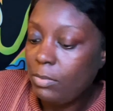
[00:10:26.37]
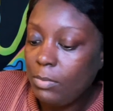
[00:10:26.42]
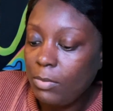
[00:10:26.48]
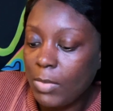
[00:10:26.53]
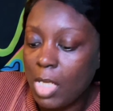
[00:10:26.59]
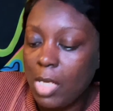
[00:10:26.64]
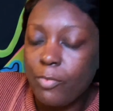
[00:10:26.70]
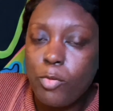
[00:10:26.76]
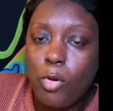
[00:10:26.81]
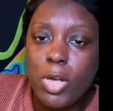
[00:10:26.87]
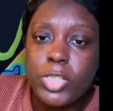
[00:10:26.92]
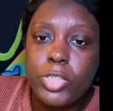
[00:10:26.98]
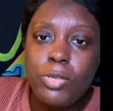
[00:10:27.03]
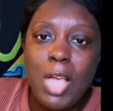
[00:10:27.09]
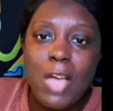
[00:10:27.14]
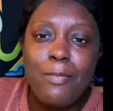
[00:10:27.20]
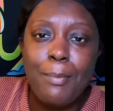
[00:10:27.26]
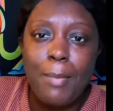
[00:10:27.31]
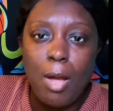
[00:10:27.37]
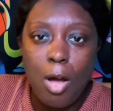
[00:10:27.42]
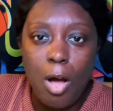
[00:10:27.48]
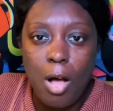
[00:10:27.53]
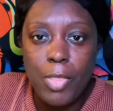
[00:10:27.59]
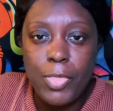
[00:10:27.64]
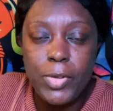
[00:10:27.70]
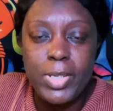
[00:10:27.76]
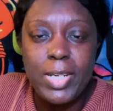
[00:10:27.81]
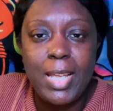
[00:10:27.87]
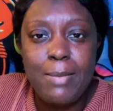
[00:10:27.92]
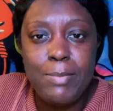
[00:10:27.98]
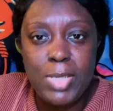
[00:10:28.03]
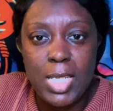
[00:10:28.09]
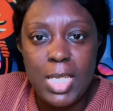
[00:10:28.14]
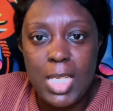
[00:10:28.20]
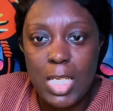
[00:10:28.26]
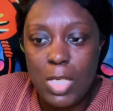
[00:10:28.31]
And of course, you have my author name,
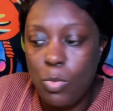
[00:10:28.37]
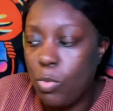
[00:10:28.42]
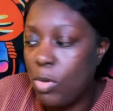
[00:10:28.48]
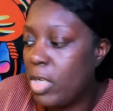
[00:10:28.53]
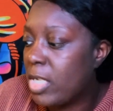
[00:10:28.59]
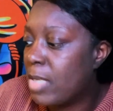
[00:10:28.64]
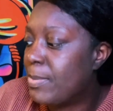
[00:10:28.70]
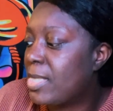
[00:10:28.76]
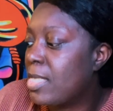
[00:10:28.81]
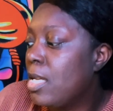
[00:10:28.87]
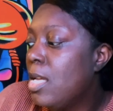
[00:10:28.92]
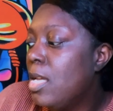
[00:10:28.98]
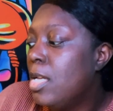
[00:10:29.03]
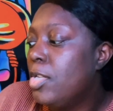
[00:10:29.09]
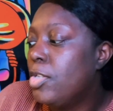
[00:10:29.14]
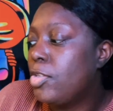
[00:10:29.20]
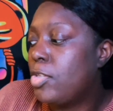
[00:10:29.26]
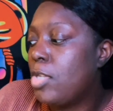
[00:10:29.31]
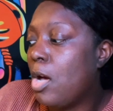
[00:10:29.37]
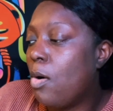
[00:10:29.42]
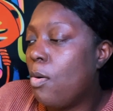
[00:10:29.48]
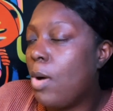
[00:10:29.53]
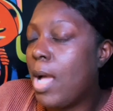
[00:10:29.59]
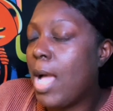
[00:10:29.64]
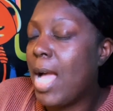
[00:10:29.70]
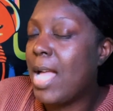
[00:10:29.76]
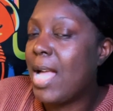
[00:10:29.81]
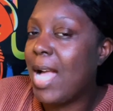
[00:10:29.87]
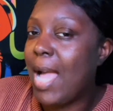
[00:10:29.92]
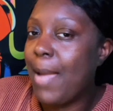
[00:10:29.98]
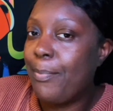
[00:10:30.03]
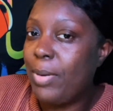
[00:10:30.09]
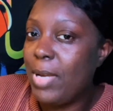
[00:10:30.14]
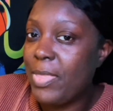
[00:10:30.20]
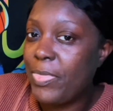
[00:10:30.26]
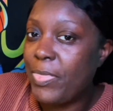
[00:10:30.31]
D.E. Williams. So I
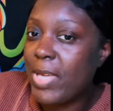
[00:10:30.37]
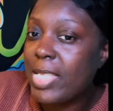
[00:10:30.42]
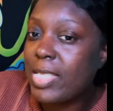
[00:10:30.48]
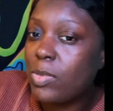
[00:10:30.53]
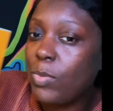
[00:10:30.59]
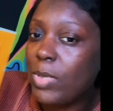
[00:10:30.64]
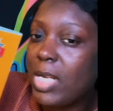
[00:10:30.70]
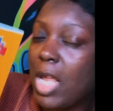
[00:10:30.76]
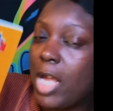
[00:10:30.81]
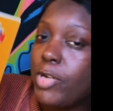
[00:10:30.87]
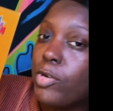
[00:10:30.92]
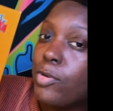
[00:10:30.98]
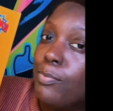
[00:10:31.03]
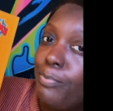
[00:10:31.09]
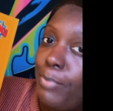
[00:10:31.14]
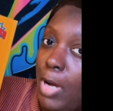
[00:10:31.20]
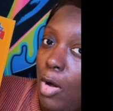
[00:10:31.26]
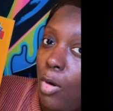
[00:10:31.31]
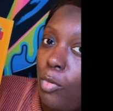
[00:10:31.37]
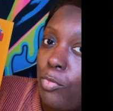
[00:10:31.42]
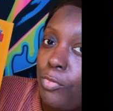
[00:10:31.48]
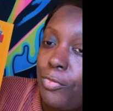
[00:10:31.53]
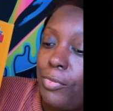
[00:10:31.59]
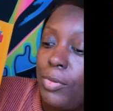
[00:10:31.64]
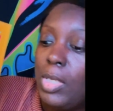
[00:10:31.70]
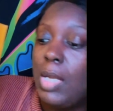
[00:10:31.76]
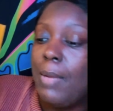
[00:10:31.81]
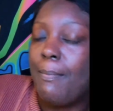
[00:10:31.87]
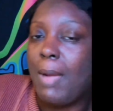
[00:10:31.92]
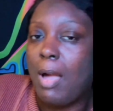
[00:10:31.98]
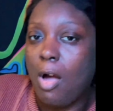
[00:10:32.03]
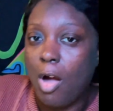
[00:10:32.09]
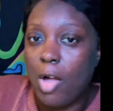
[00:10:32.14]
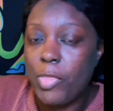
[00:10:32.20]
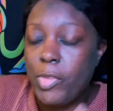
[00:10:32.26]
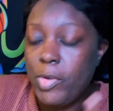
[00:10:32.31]
put this one under both my
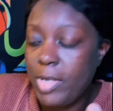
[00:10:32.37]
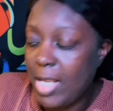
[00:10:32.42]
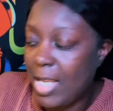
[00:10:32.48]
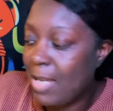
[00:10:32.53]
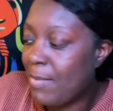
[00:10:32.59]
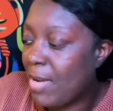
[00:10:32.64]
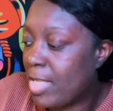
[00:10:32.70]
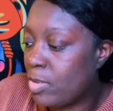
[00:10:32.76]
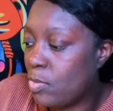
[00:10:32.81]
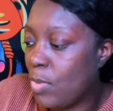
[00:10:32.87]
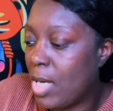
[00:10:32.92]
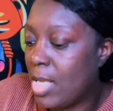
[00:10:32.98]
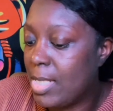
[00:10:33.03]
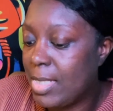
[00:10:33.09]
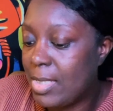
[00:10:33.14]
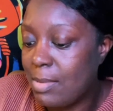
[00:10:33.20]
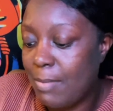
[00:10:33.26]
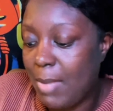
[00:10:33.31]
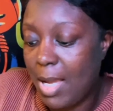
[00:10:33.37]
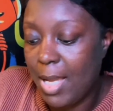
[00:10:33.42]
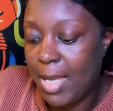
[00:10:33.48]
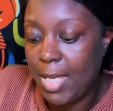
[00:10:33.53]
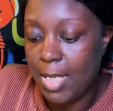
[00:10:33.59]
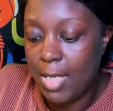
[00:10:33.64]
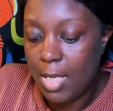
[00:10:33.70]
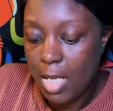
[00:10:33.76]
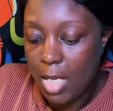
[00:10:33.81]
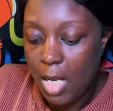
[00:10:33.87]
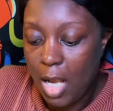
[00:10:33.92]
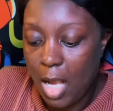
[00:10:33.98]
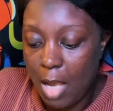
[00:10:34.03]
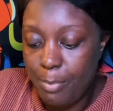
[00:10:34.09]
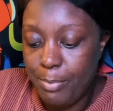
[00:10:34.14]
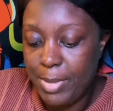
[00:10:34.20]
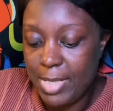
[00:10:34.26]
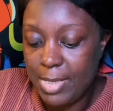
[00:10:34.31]
author name as well as my
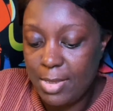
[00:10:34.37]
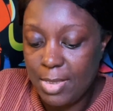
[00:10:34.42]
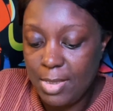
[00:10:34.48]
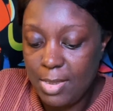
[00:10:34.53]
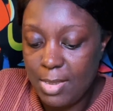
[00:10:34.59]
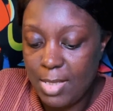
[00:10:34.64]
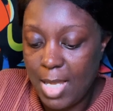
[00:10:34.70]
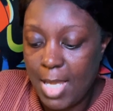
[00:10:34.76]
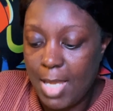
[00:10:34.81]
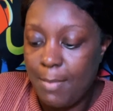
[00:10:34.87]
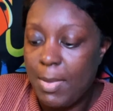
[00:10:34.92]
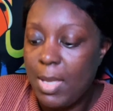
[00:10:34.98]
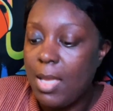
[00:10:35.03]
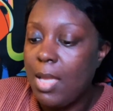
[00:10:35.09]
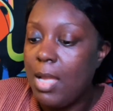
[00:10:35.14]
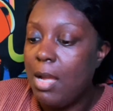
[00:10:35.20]
business name.